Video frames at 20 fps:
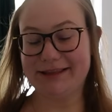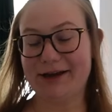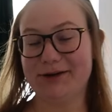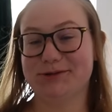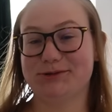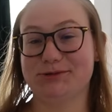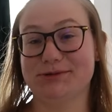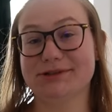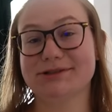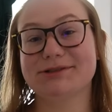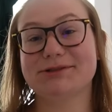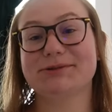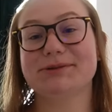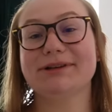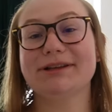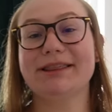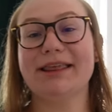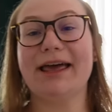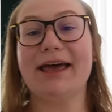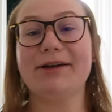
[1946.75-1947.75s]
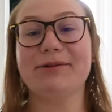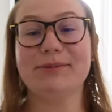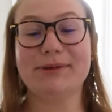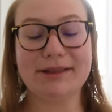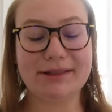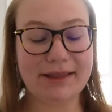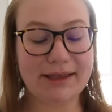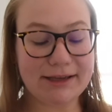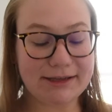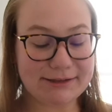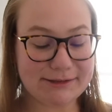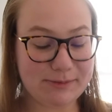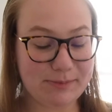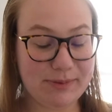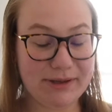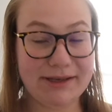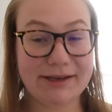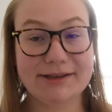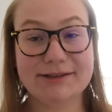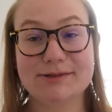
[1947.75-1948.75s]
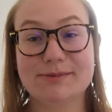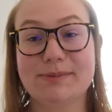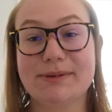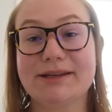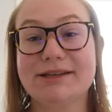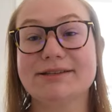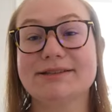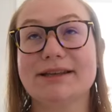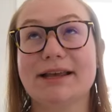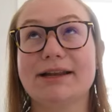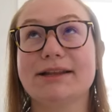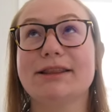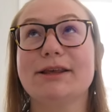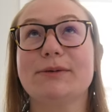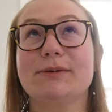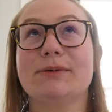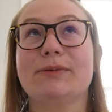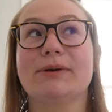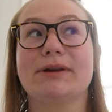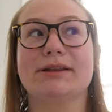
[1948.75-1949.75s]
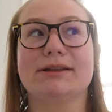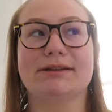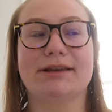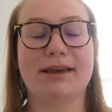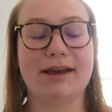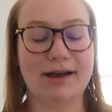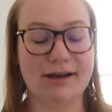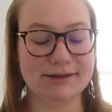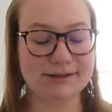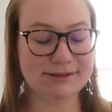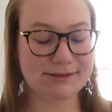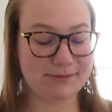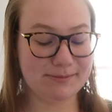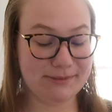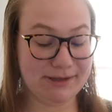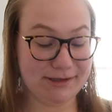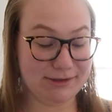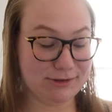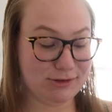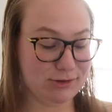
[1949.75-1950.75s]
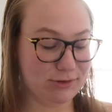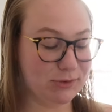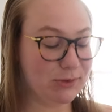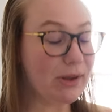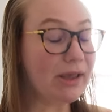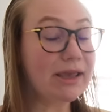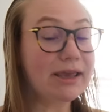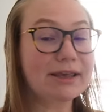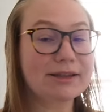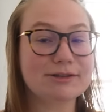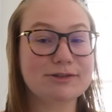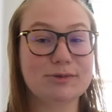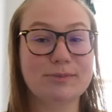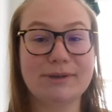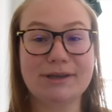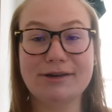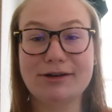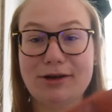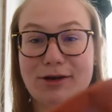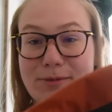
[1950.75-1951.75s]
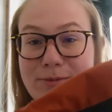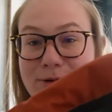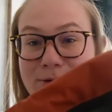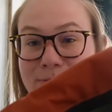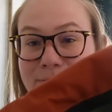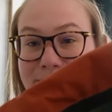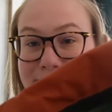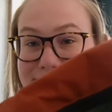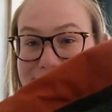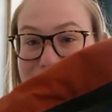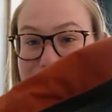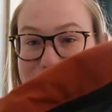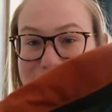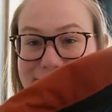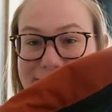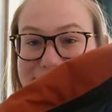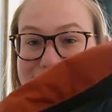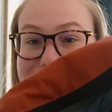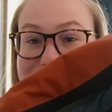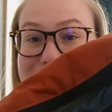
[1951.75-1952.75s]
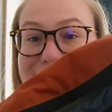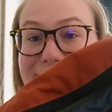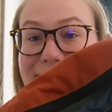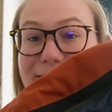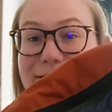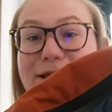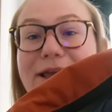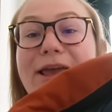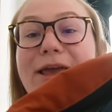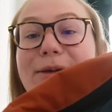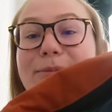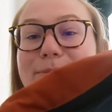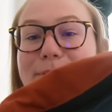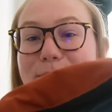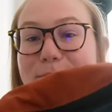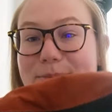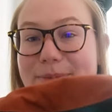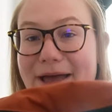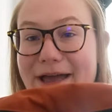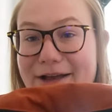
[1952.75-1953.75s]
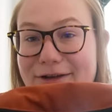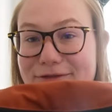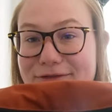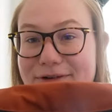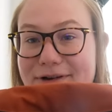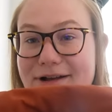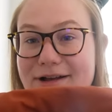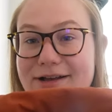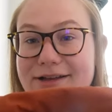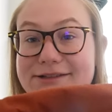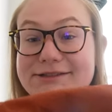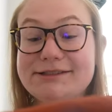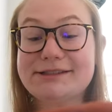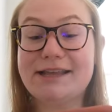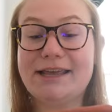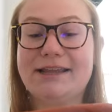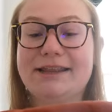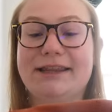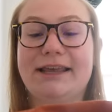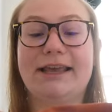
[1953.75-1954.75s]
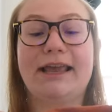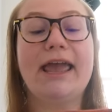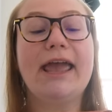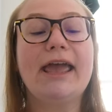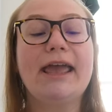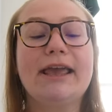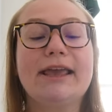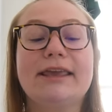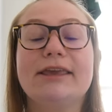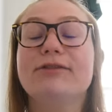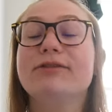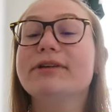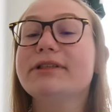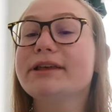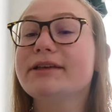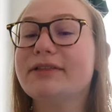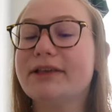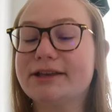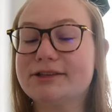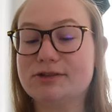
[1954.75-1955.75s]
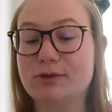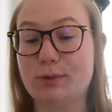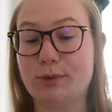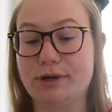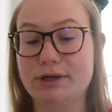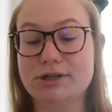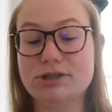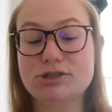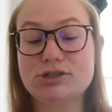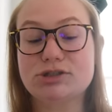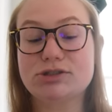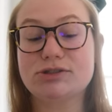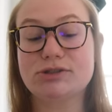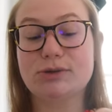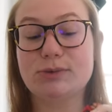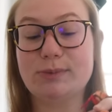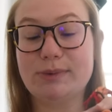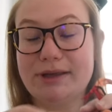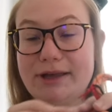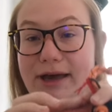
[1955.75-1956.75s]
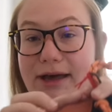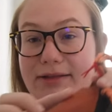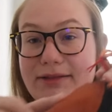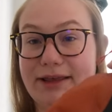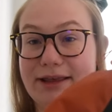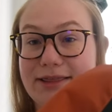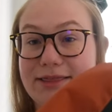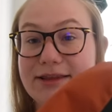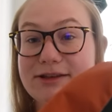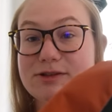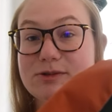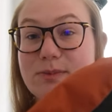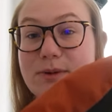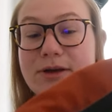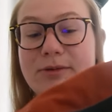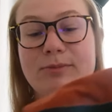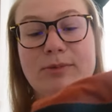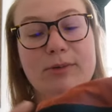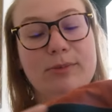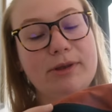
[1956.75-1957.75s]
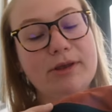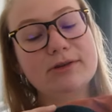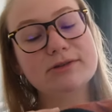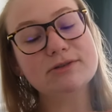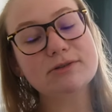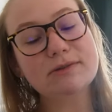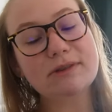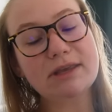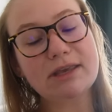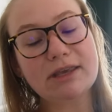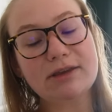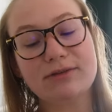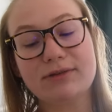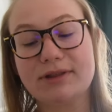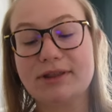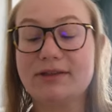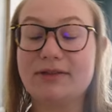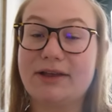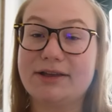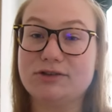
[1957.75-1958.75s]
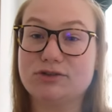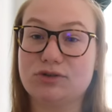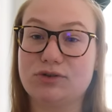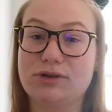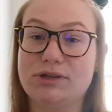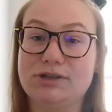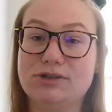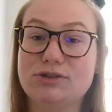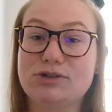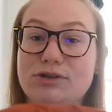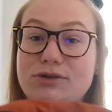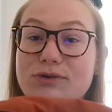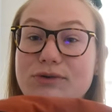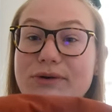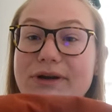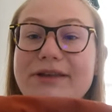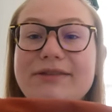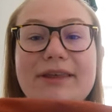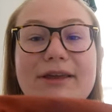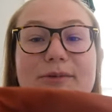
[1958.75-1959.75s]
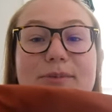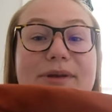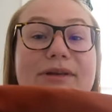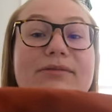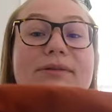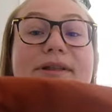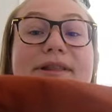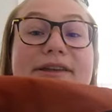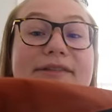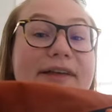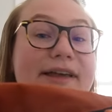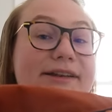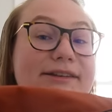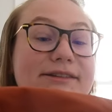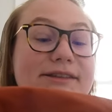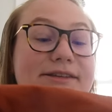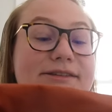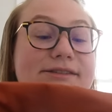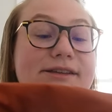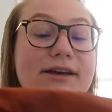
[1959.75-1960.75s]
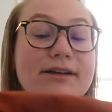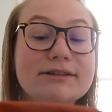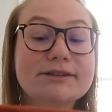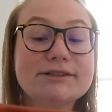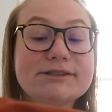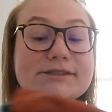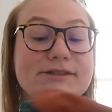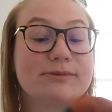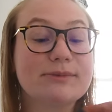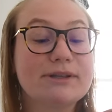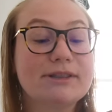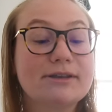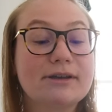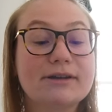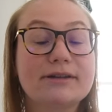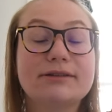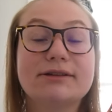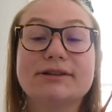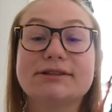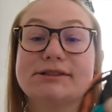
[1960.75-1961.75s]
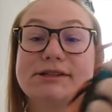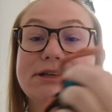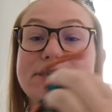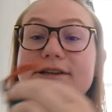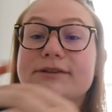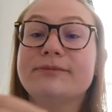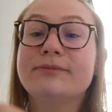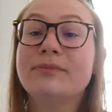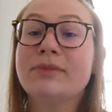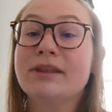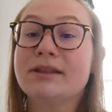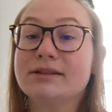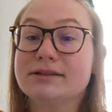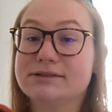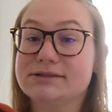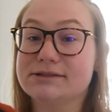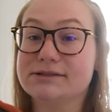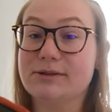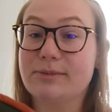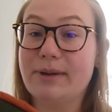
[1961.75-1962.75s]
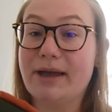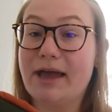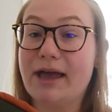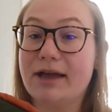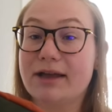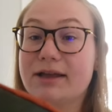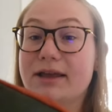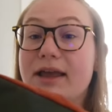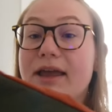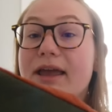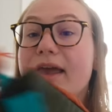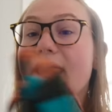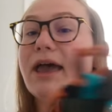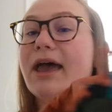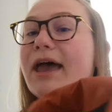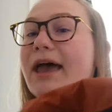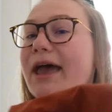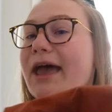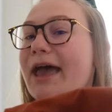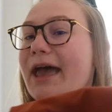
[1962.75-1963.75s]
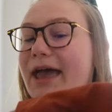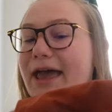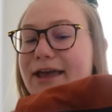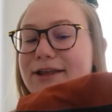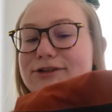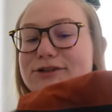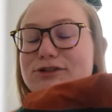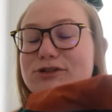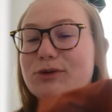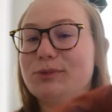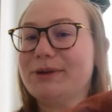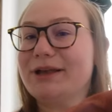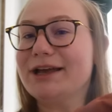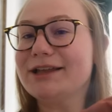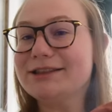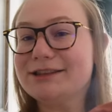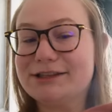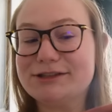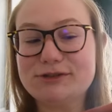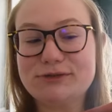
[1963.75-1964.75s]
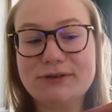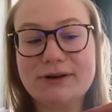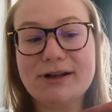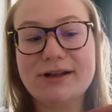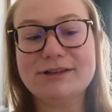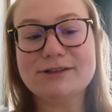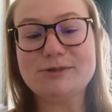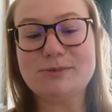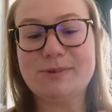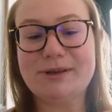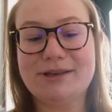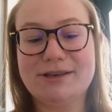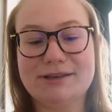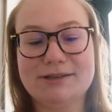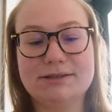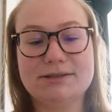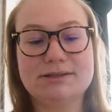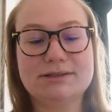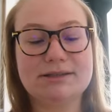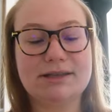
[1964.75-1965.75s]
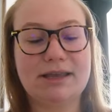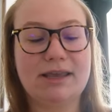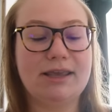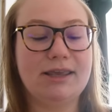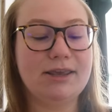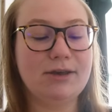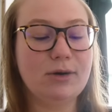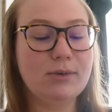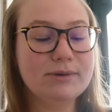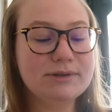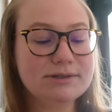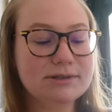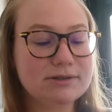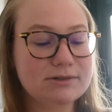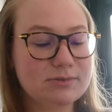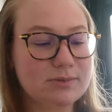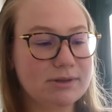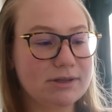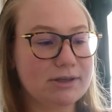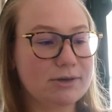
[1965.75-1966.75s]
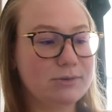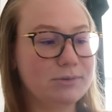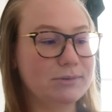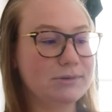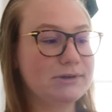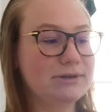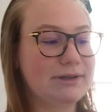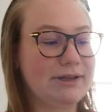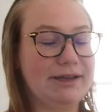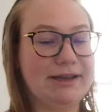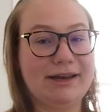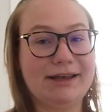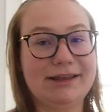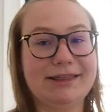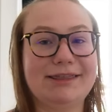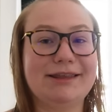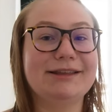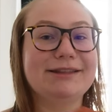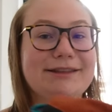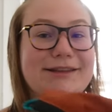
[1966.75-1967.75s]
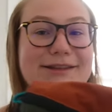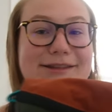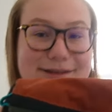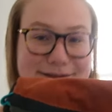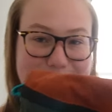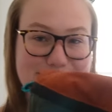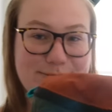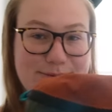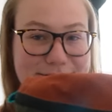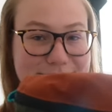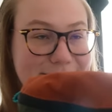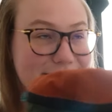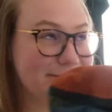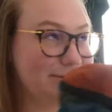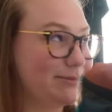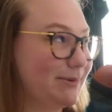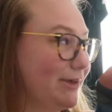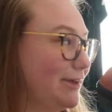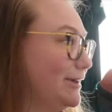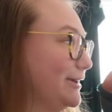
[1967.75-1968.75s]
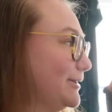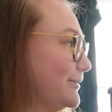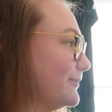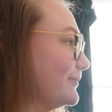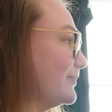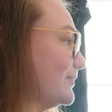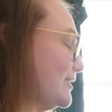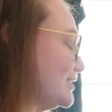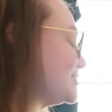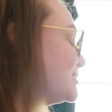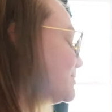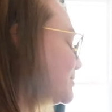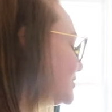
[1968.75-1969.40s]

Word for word: the outdoor store that we liked, because we decided that we wanted to get Hans something too. So me and Auburn picked out this like belt bag for Hans, and like he really likes orange, so we got like this one. But we also think he really likes green too, and like we really liked these colors, and we thought it looked good. This is the back. And so we got this for Hans because he always looks really cool, and I think that this will mm-hmm. be. This